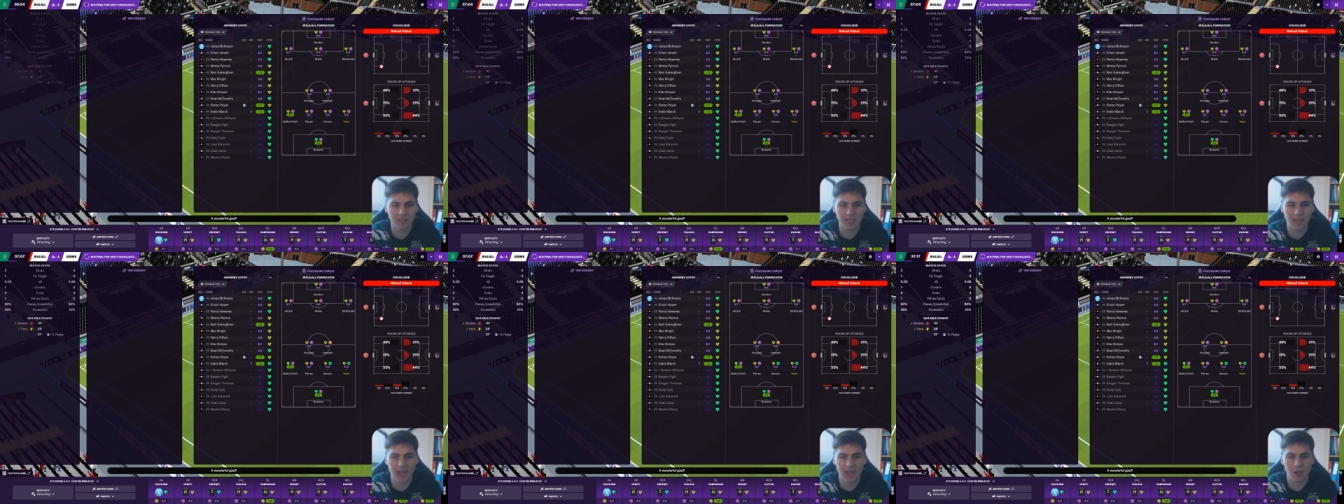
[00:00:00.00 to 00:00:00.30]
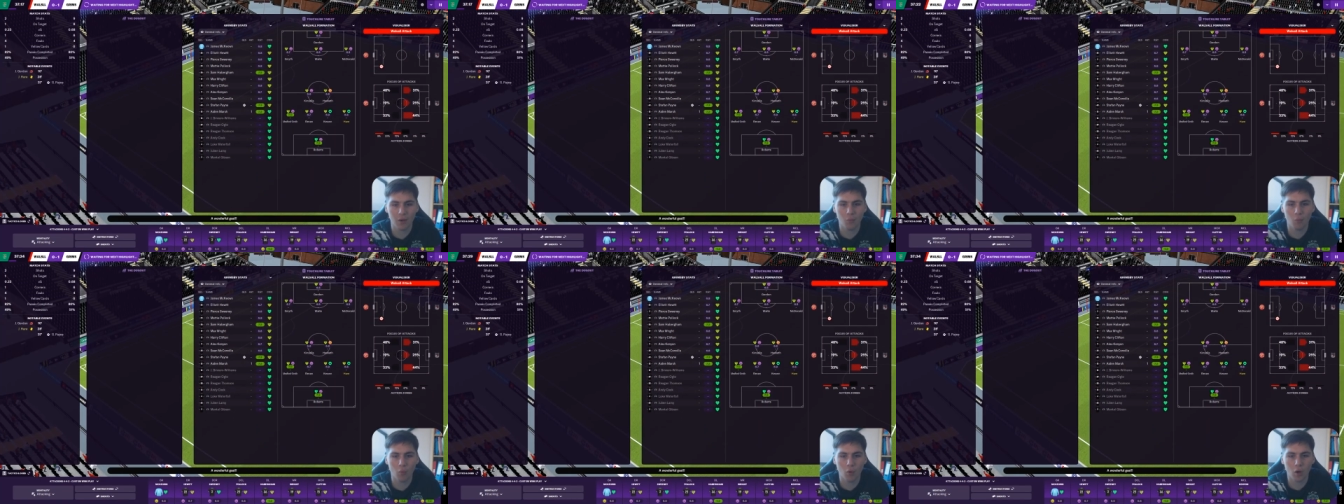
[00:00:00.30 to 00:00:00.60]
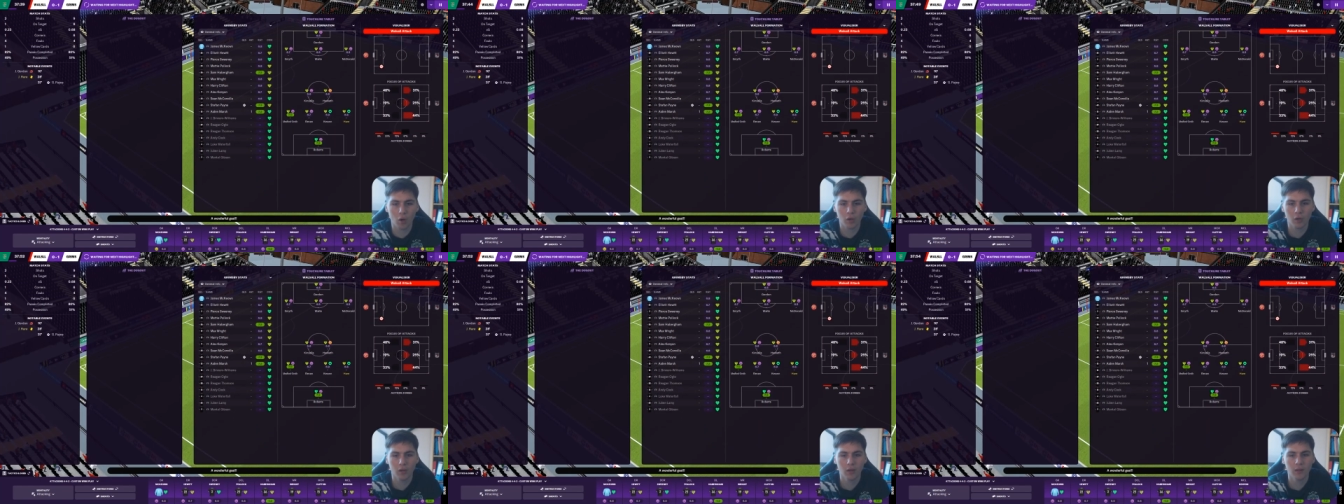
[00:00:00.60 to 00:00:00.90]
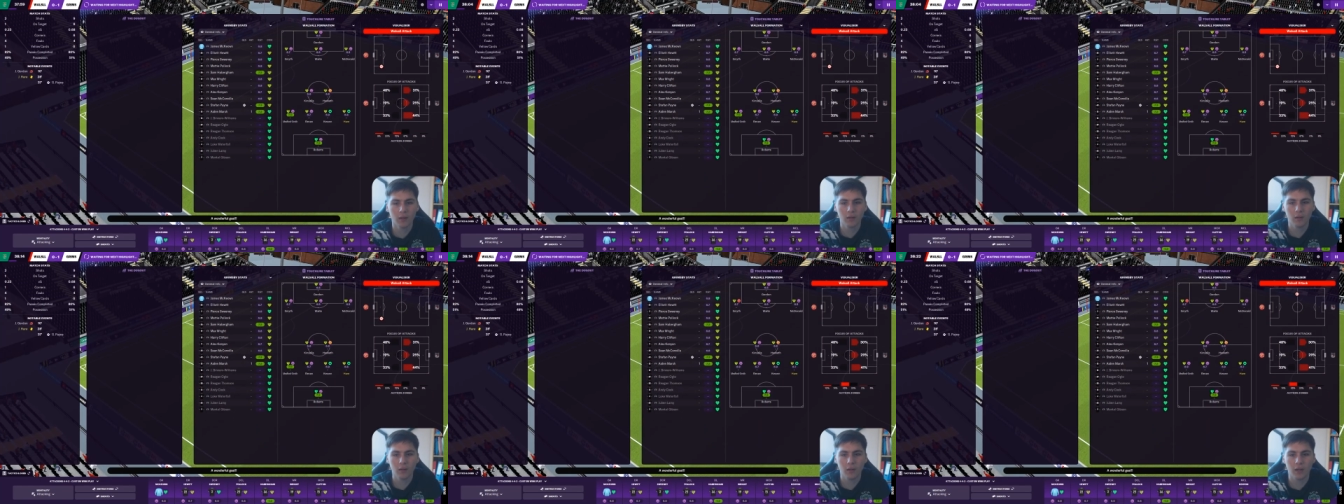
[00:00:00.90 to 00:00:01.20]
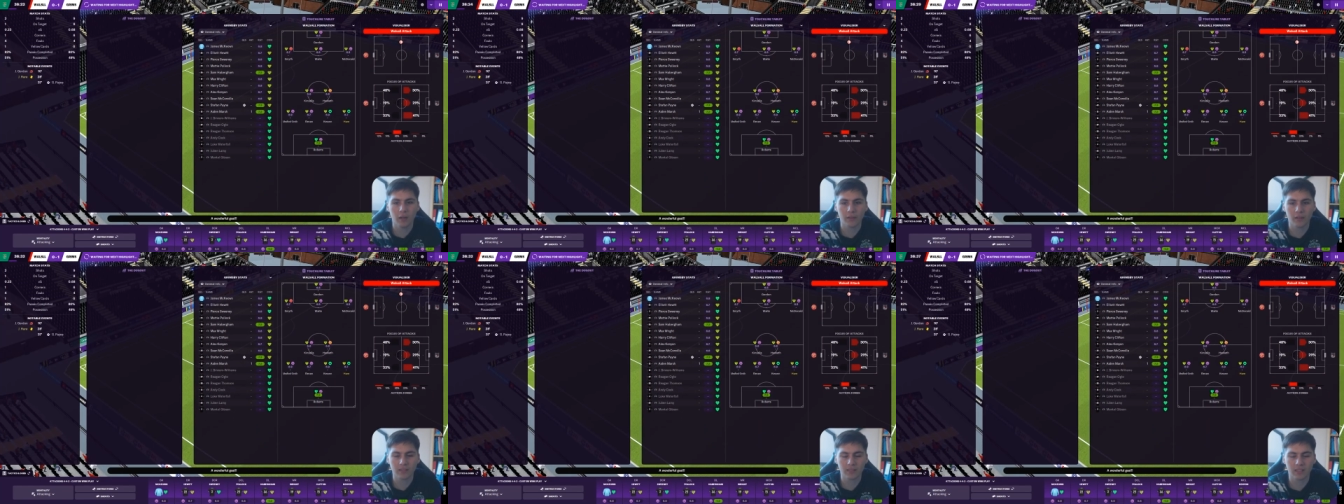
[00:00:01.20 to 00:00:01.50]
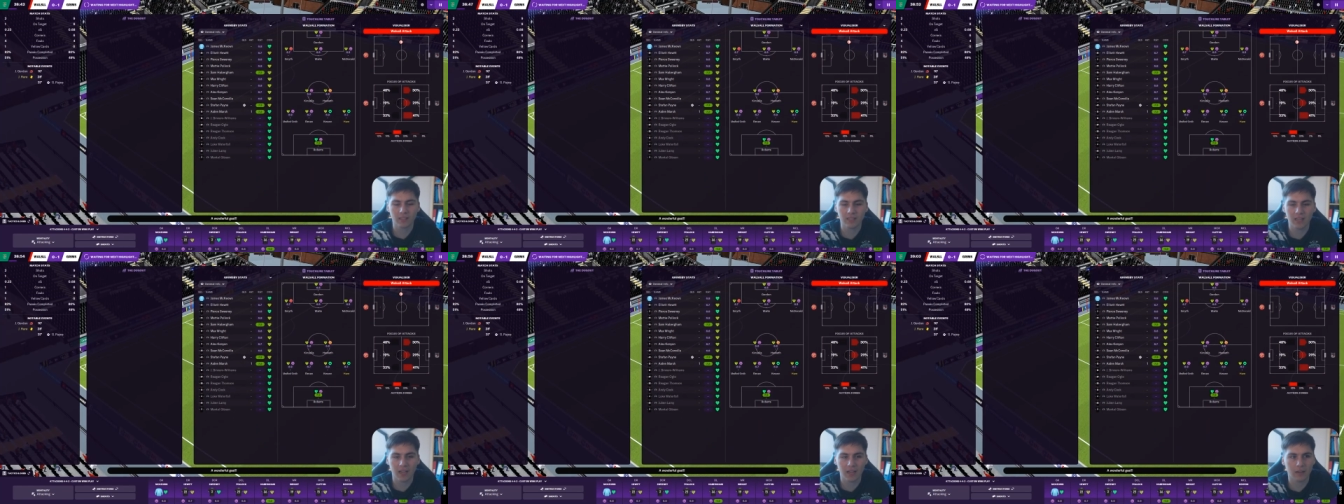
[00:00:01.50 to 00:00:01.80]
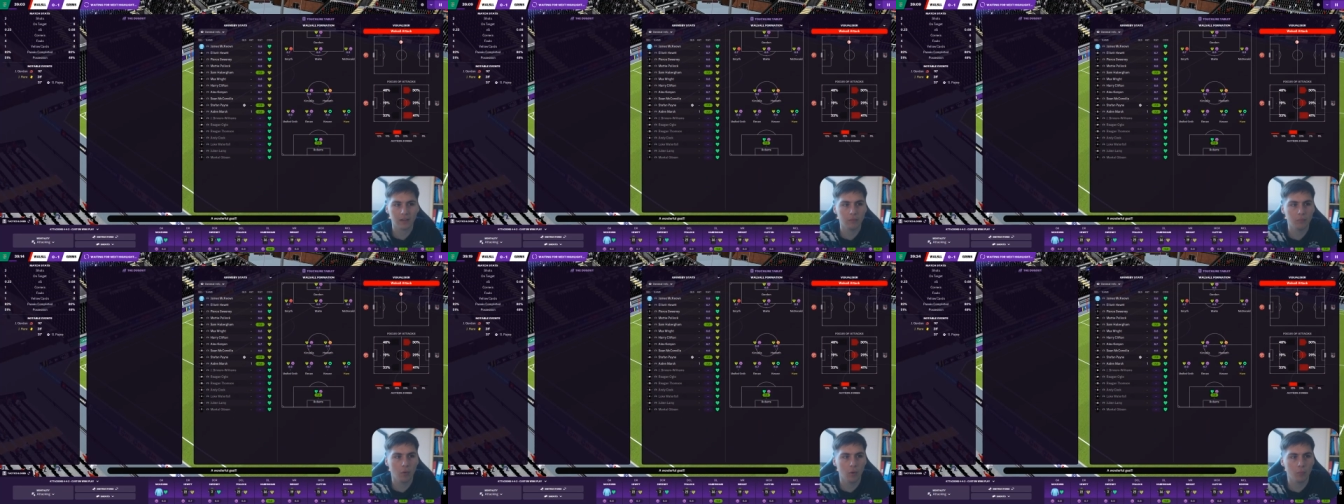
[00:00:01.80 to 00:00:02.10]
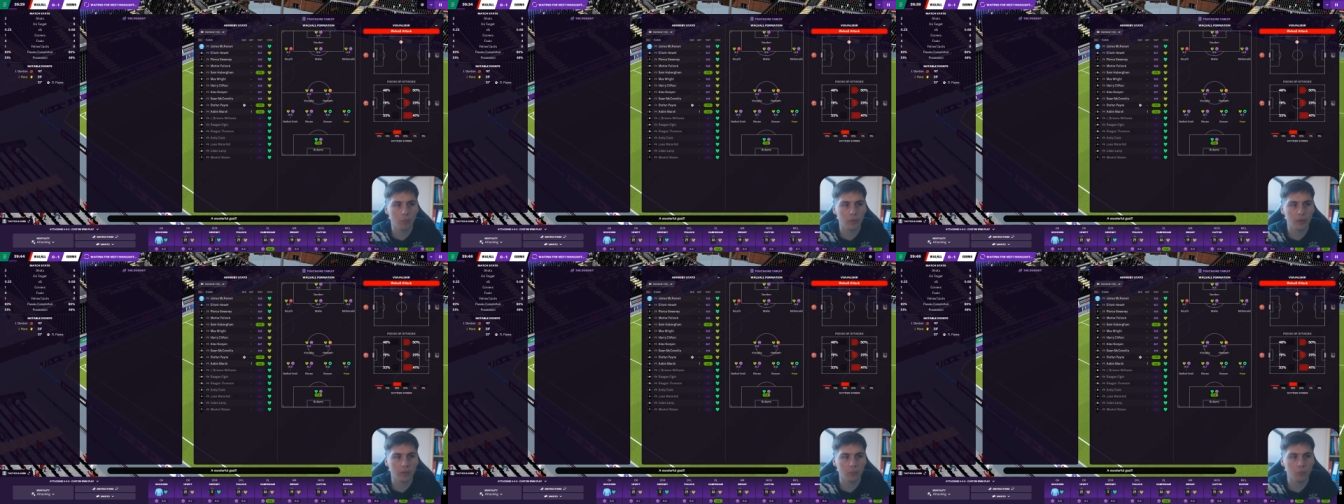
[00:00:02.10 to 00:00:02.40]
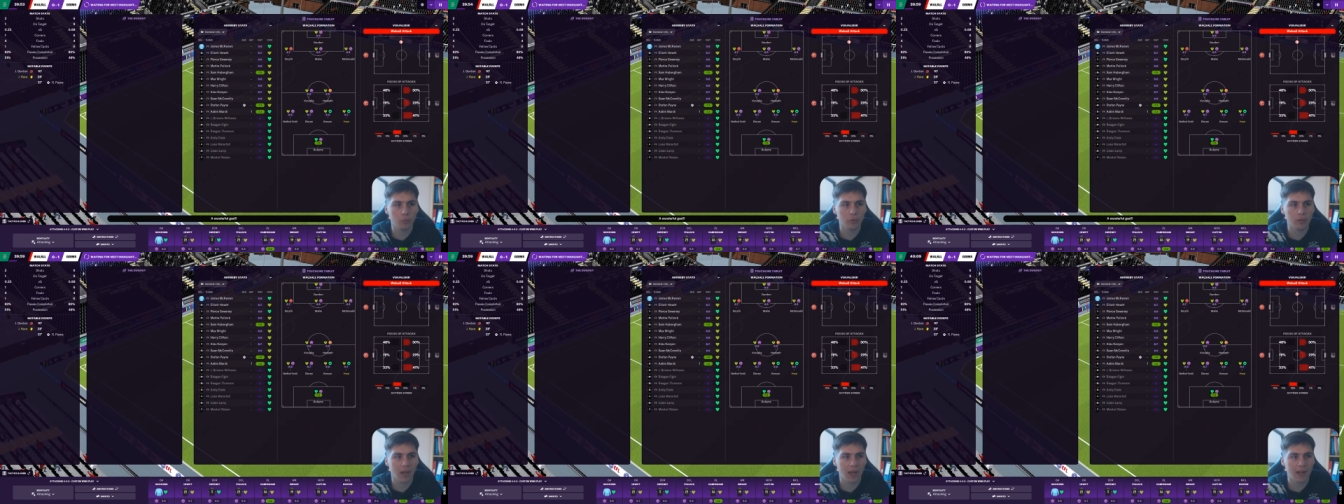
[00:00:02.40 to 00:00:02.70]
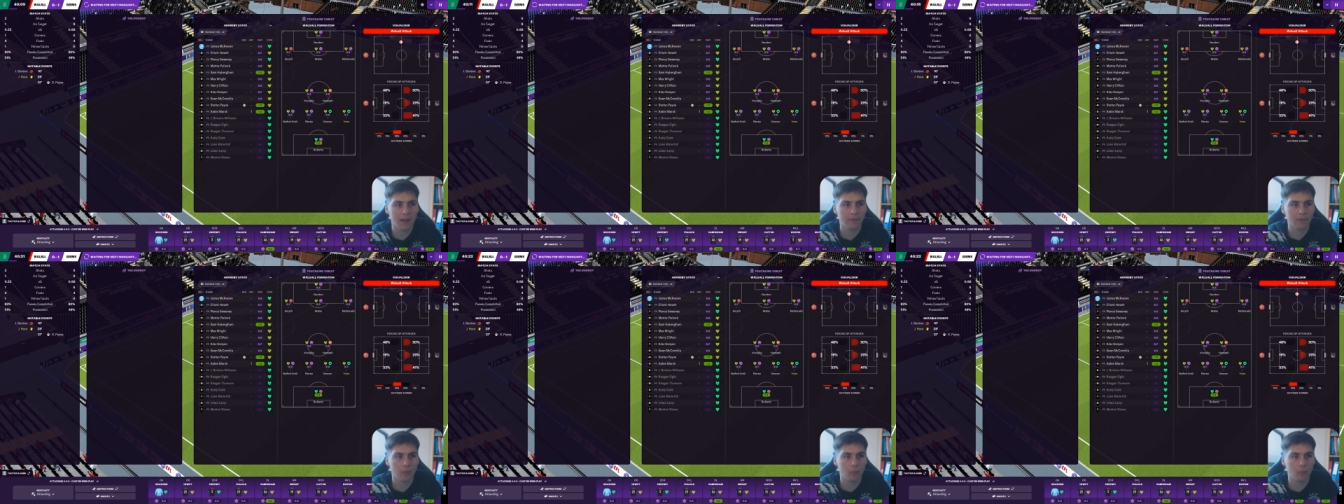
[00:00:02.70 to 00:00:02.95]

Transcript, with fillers: Town 1 and that's exactly what we would have